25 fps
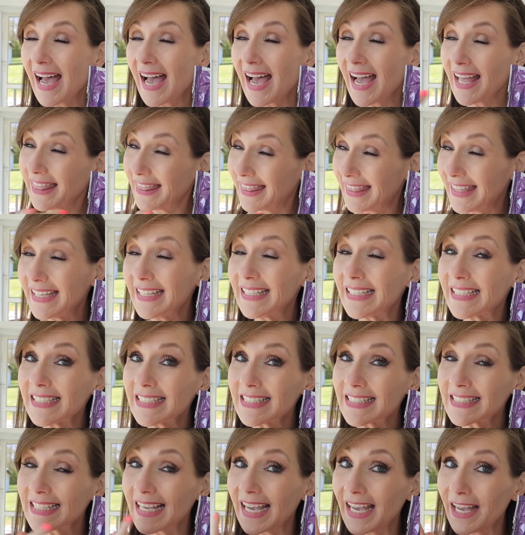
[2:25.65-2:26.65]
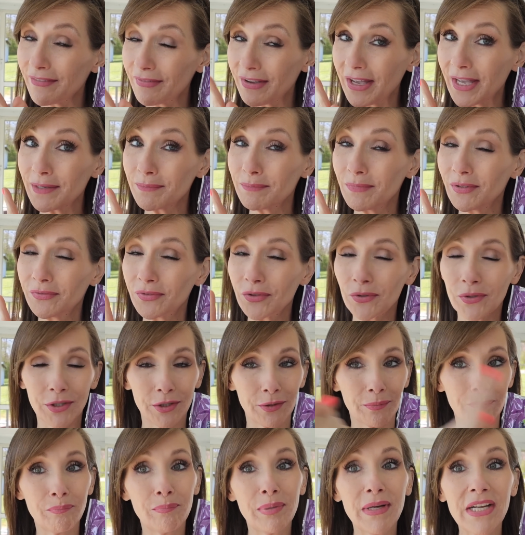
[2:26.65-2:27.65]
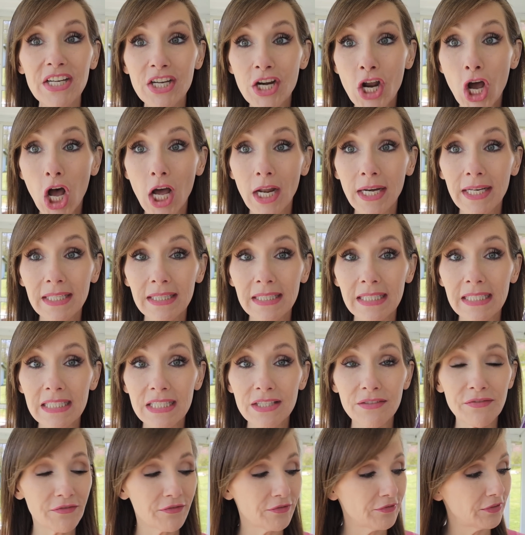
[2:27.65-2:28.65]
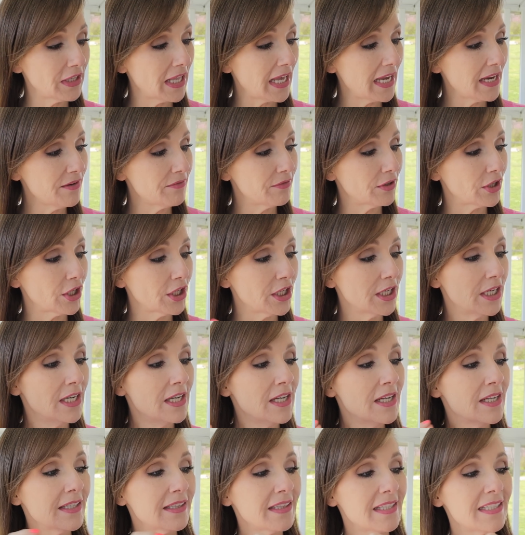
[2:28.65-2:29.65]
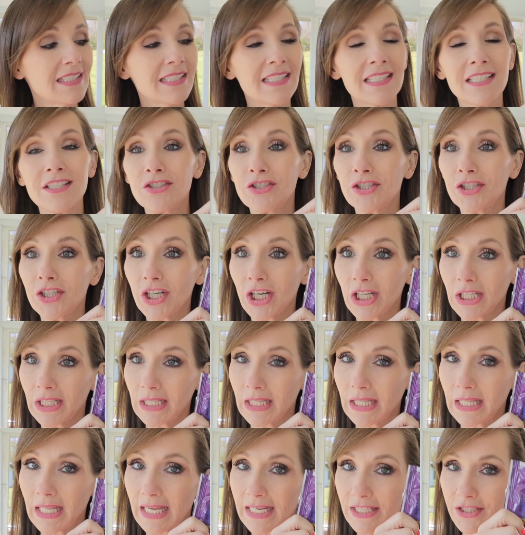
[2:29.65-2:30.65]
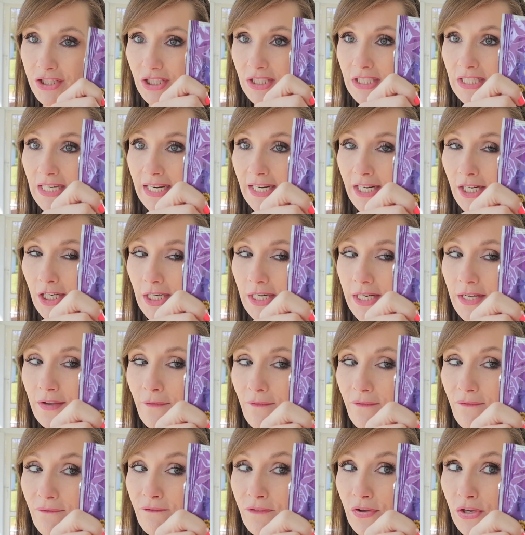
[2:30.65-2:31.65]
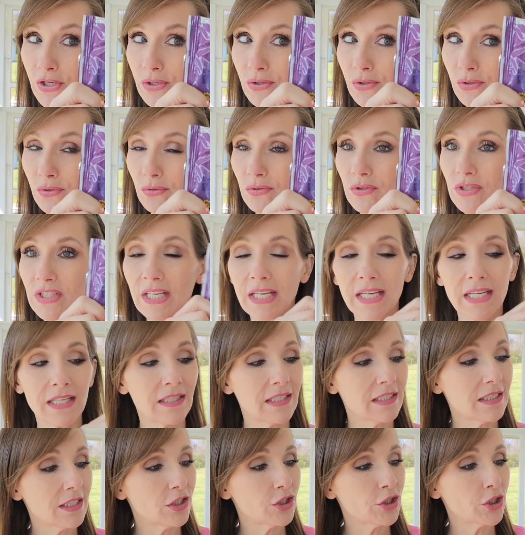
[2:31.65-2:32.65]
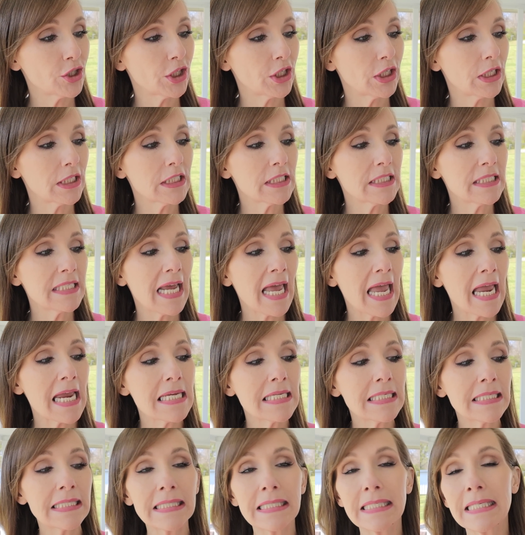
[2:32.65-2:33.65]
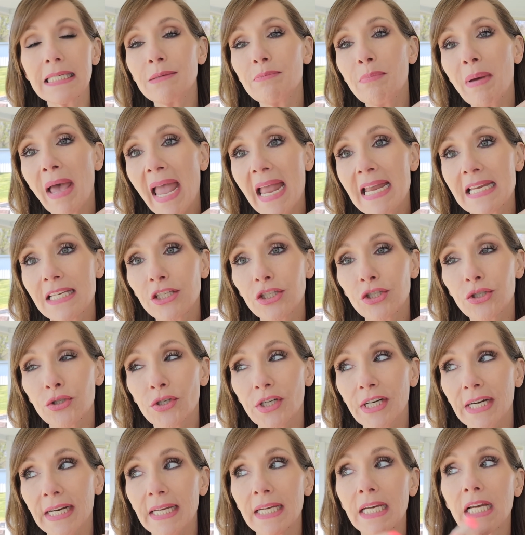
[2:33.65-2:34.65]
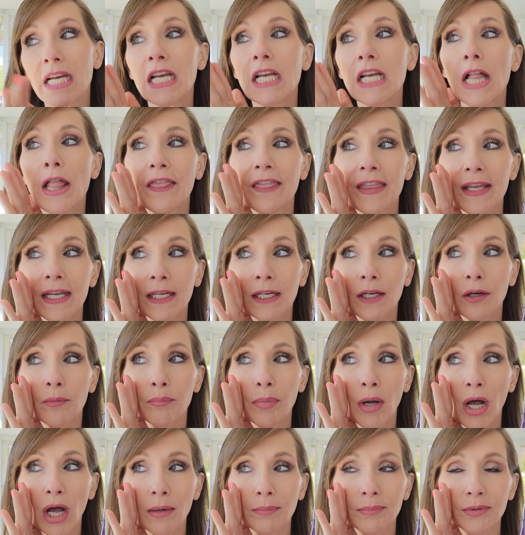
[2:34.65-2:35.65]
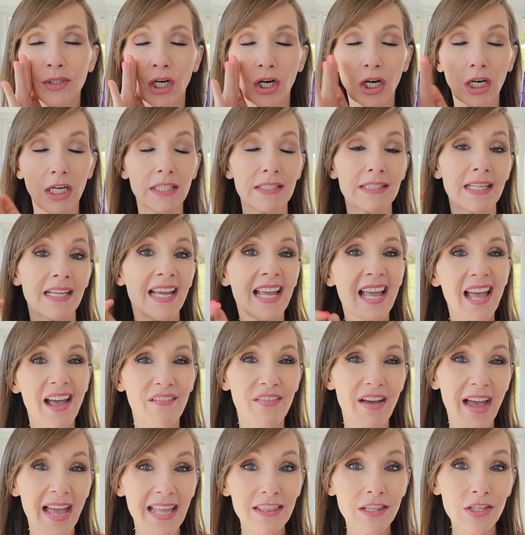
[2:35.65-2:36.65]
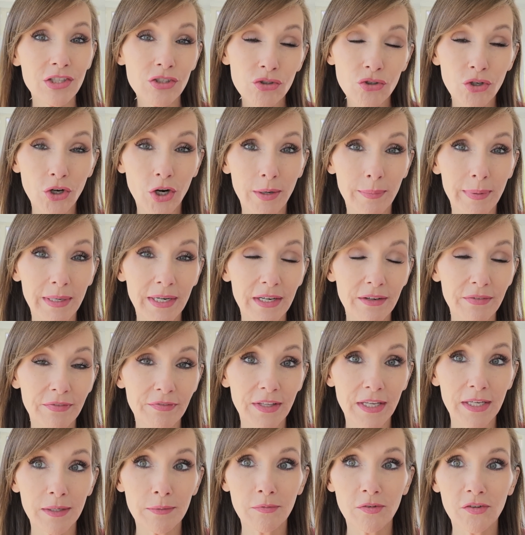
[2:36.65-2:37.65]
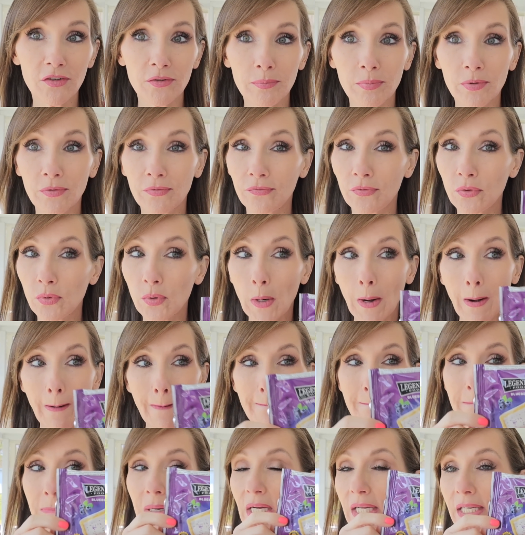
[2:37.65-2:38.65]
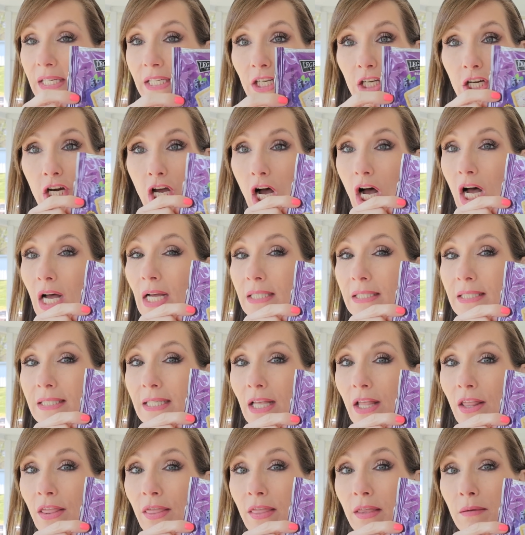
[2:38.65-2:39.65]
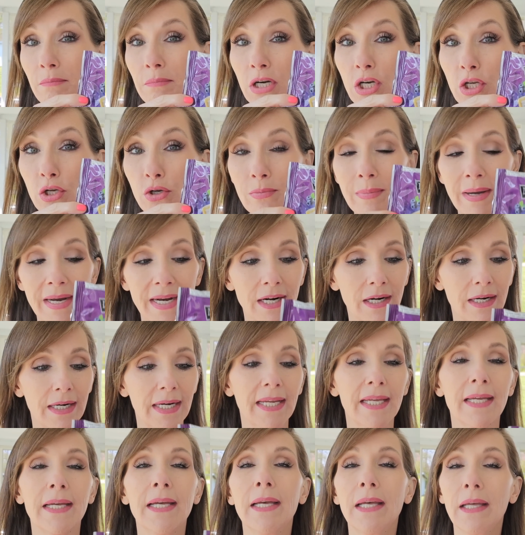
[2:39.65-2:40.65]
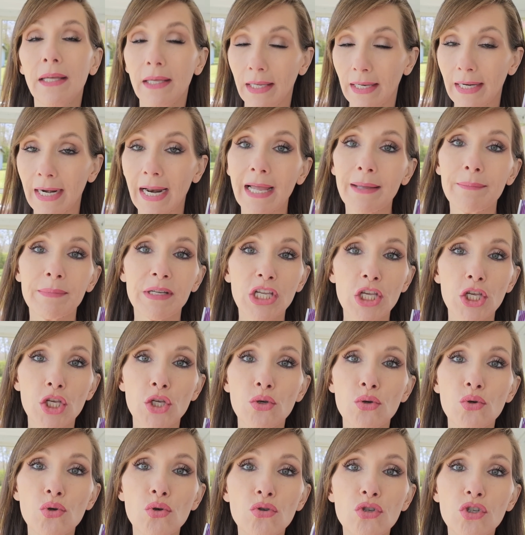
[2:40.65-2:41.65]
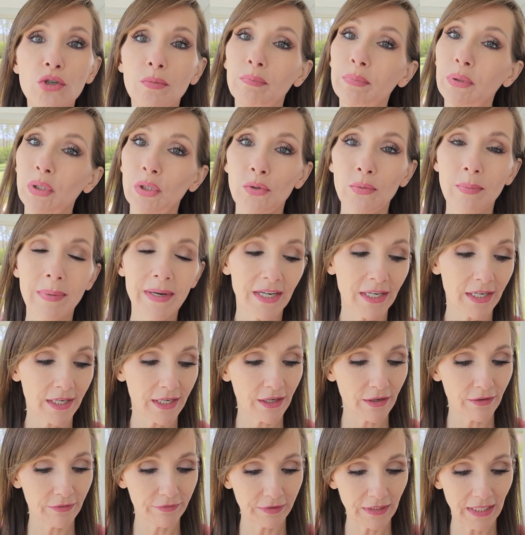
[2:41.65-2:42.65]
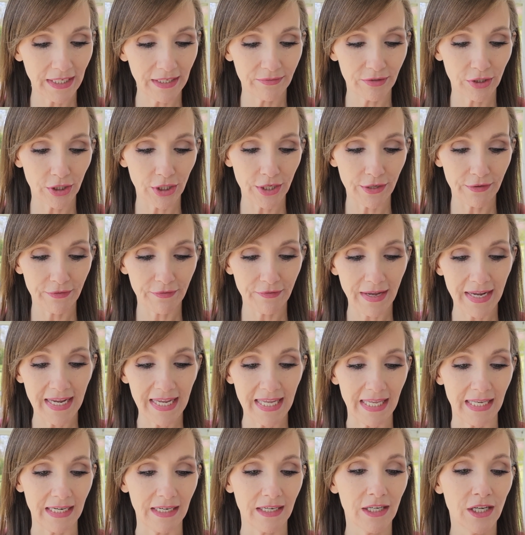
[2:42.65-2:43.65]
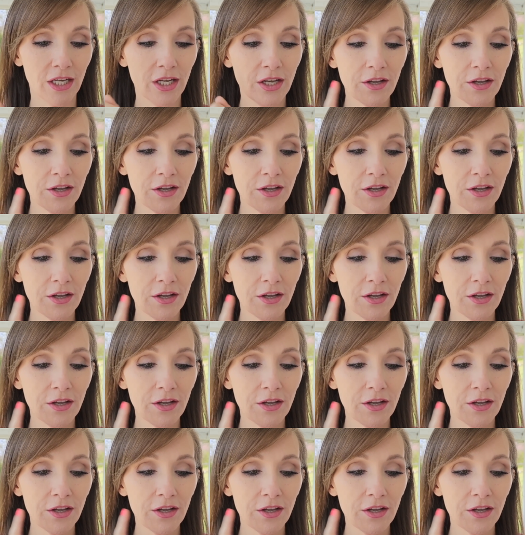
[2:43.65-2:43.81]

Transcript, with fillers: of this I've had before, but not in this flavor. This is your legendary foods, and this is your tasty pastry. Think Pop-Tarts. I've had the strawberry flavor before, but not the blueberry. And I'm a huge blueberry flavored fan.